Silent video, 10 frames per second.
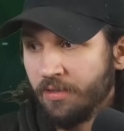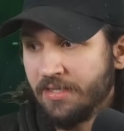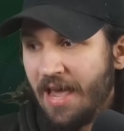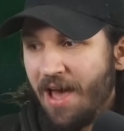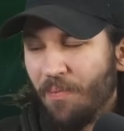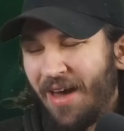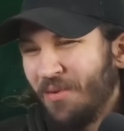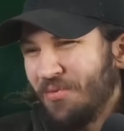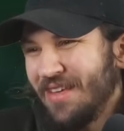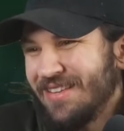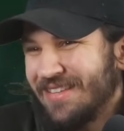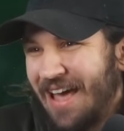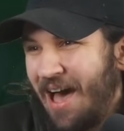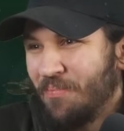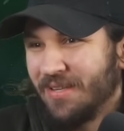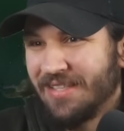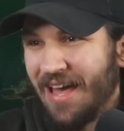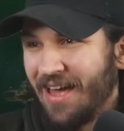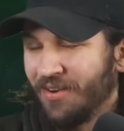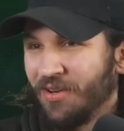Zap... I don't think Zap is
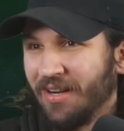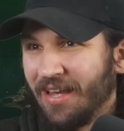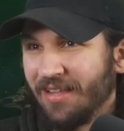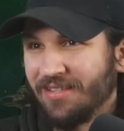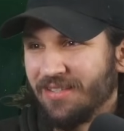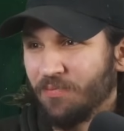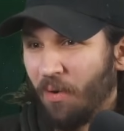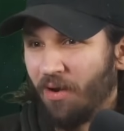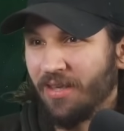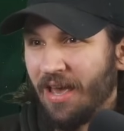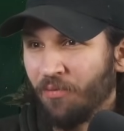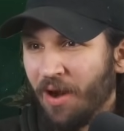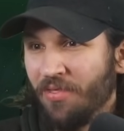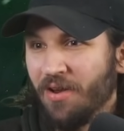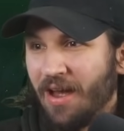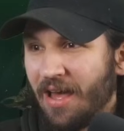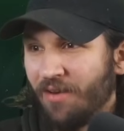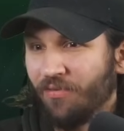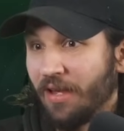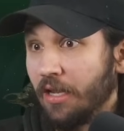that good against Sparky. I'd rather
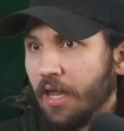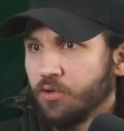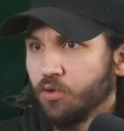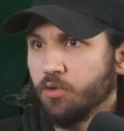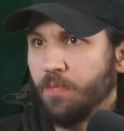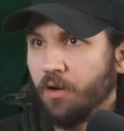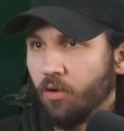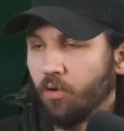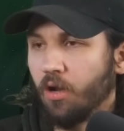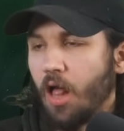have, like, Electro Spirit or...